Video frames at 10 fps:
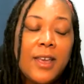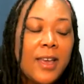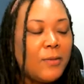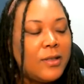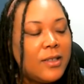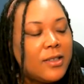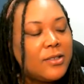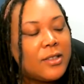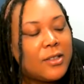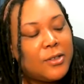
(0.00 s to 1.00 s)
And when there's
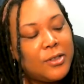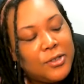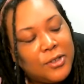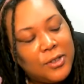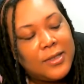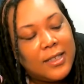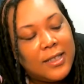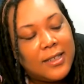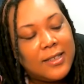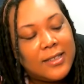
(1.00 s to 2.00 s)
a congruency
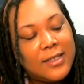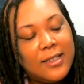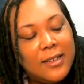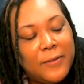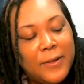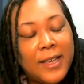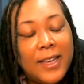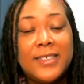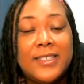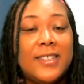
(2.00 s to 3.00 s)
and a
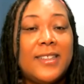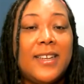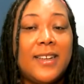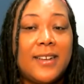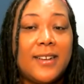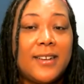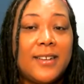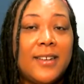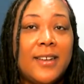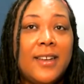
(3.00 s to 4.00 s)
solidification there,
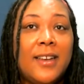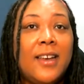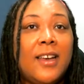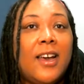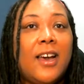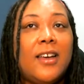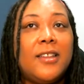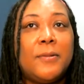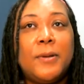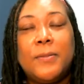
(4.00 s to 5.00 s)
other
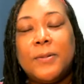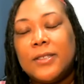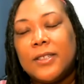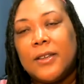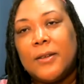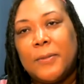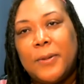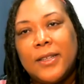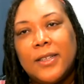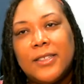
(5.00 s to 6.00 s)
people's opinions
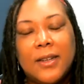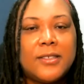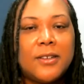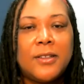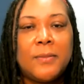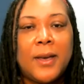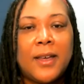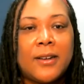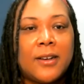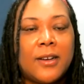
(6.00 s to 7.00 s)
may not necessarily
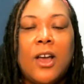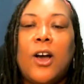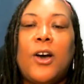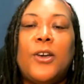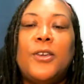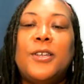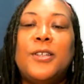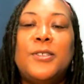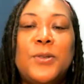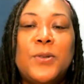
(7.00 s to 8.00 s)
matter. All you can
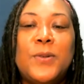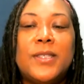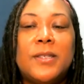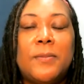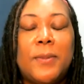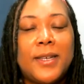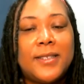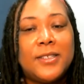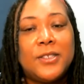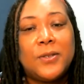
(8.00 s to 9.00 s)
do is the best
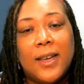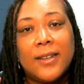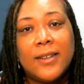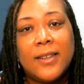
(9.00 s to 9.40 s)
that you can.